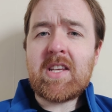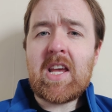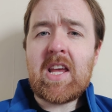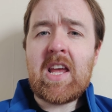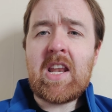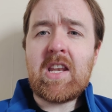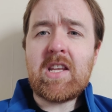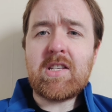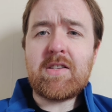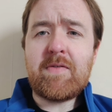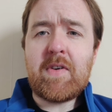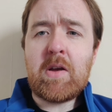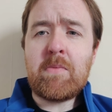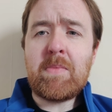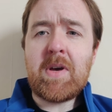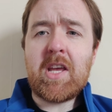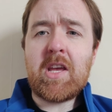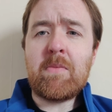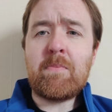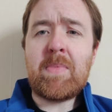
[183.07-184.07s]
Kent is
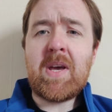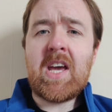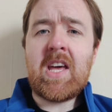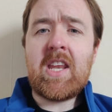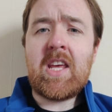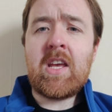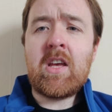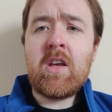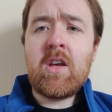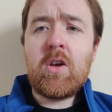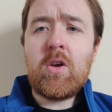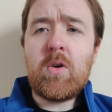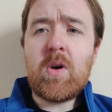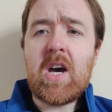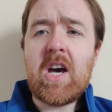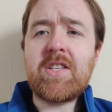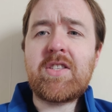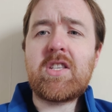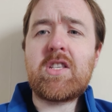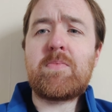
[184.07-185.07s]
found by Kamberi, who
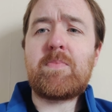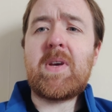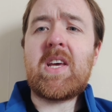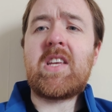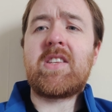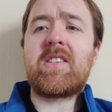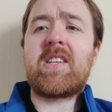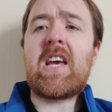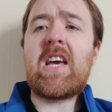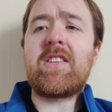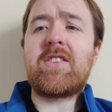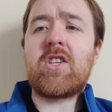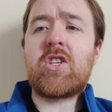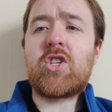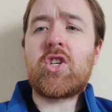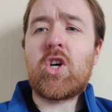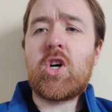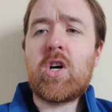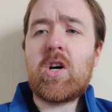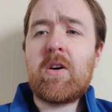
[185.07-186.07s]
has the space, gets
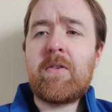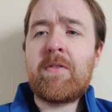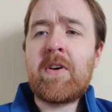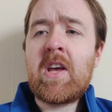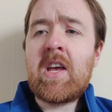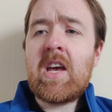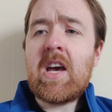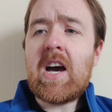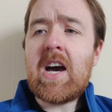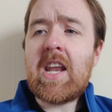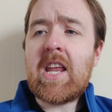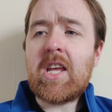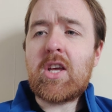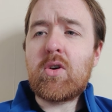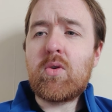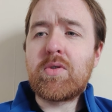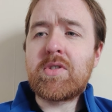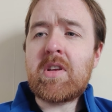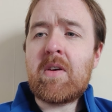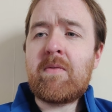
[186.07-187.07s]
a shot off, and it
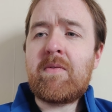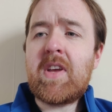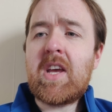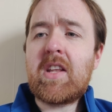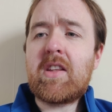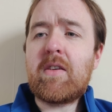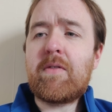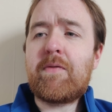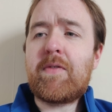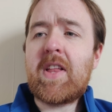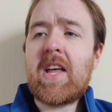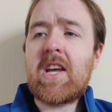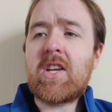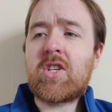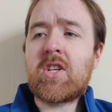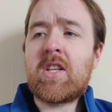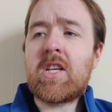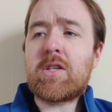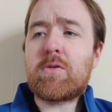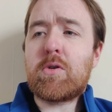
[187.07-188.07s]
goes in via deflection.